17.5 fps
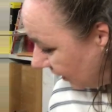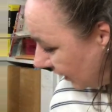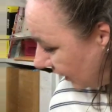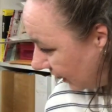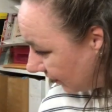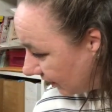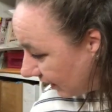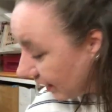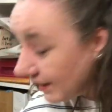
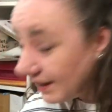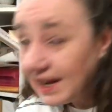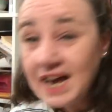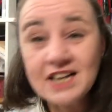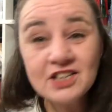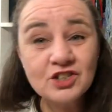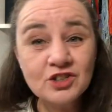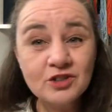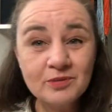And then
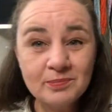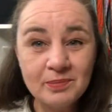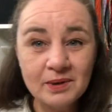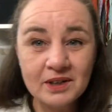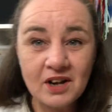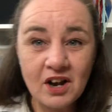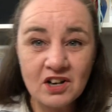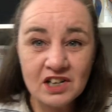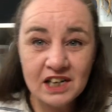last but
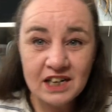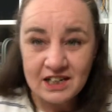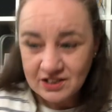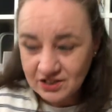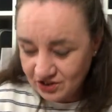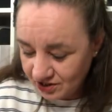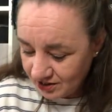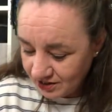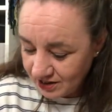not
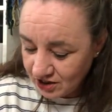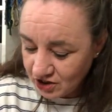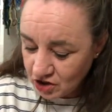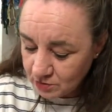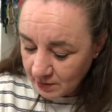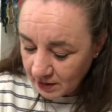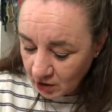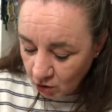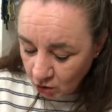least, this is
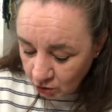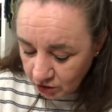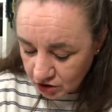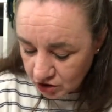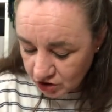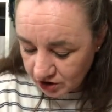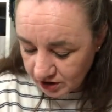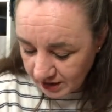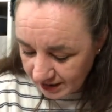my
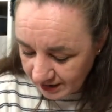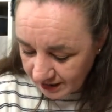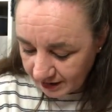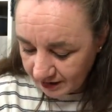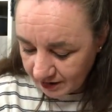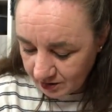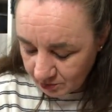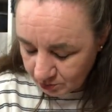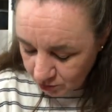oldest
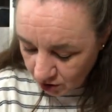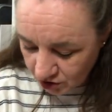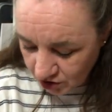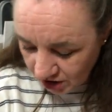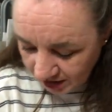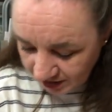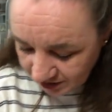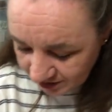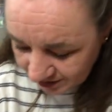knitting
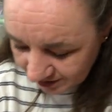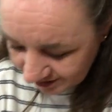project.